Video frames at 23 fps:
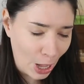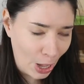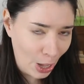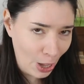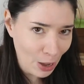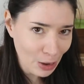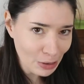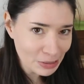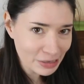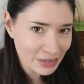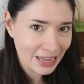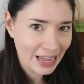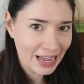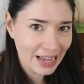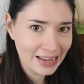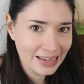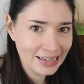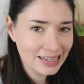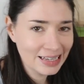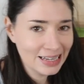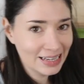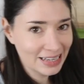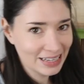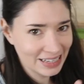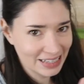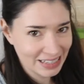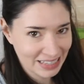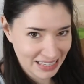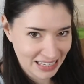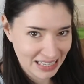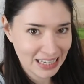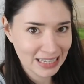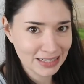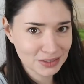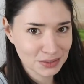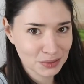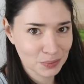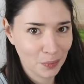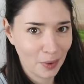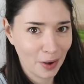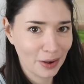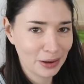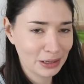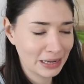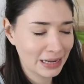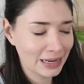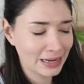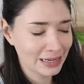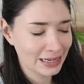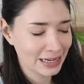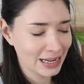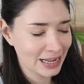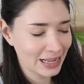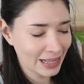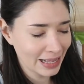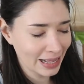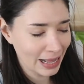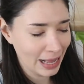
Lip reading: Okay, it's working.